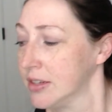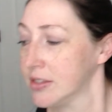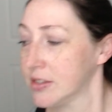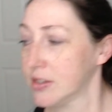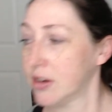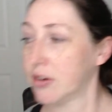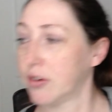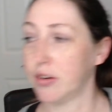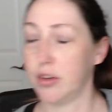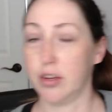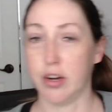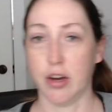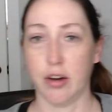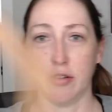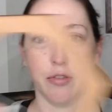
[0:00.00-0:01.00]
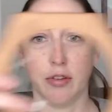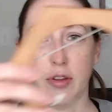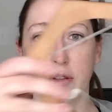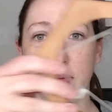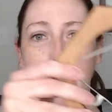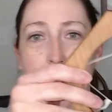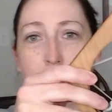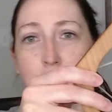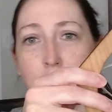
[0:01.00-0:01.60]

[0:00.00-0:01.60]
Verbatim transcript: So, you know, you might